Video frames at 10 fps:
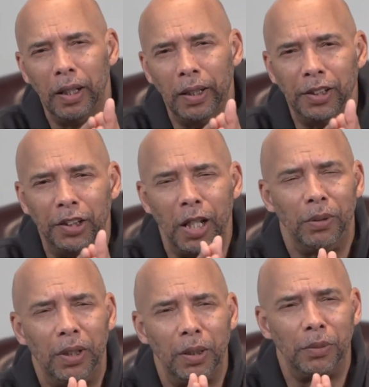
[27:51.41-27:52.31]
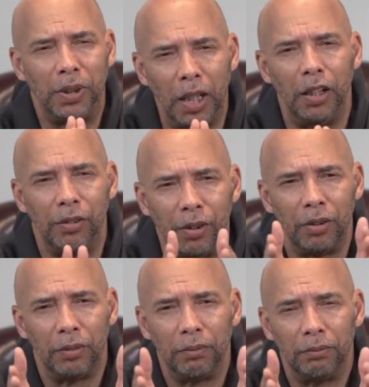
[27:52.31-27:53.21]
and they said within themselves,
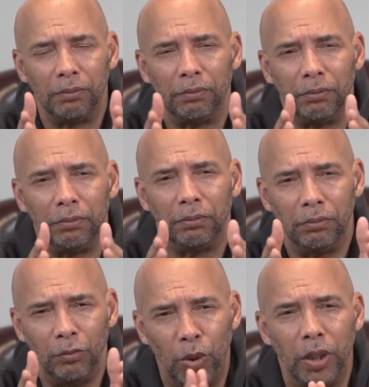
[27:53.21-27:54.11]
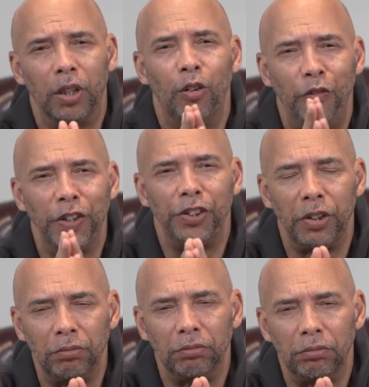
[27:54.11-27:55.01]
We're going fishing.